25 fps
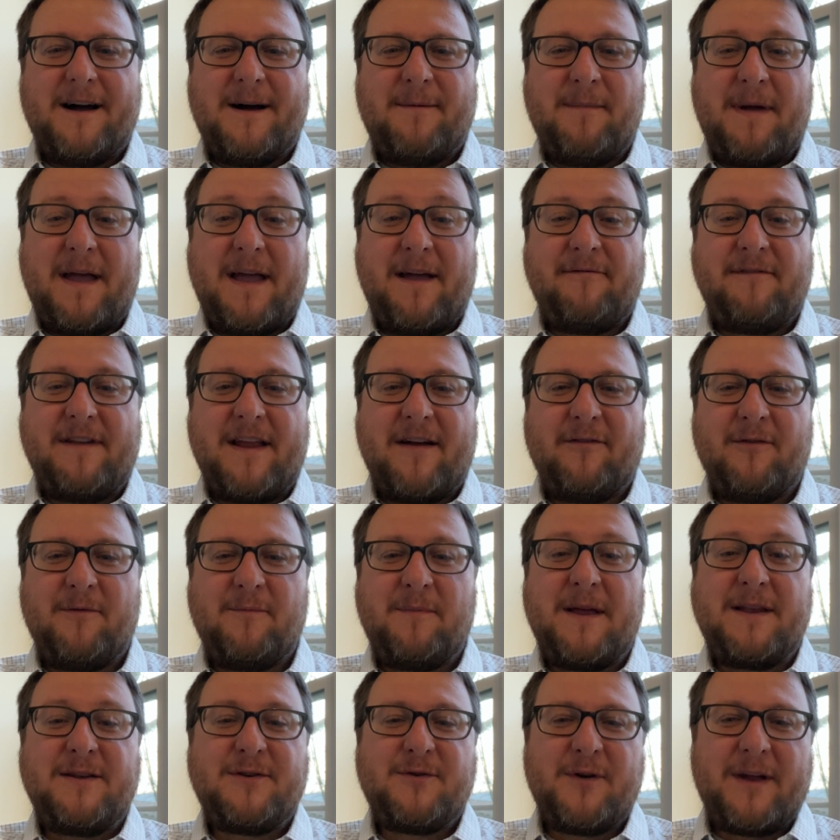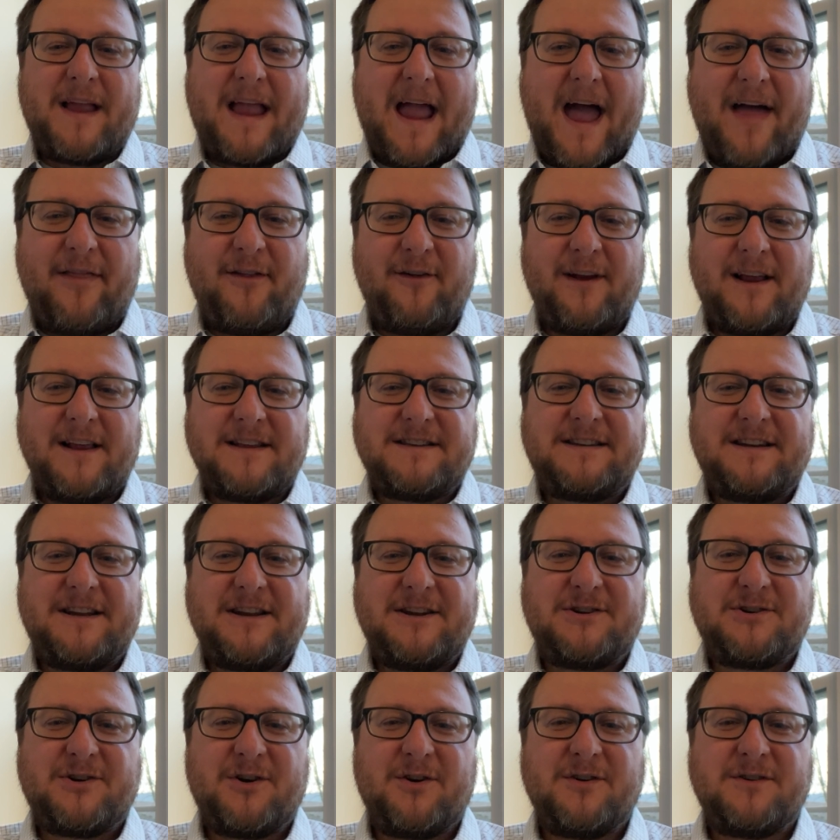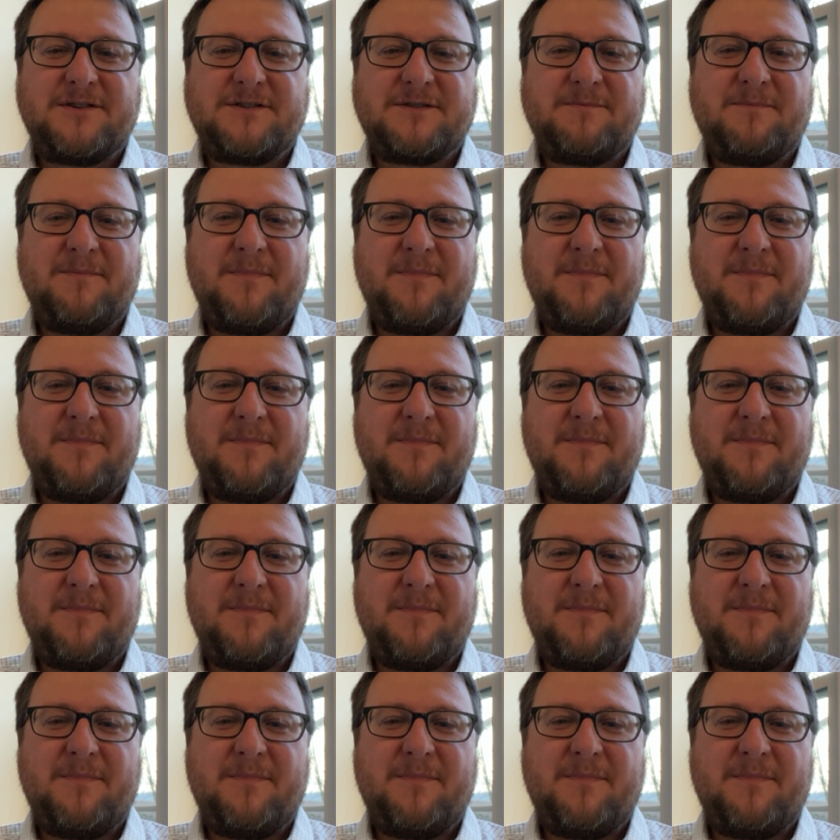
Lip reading: may have never been to a gathering at City Church,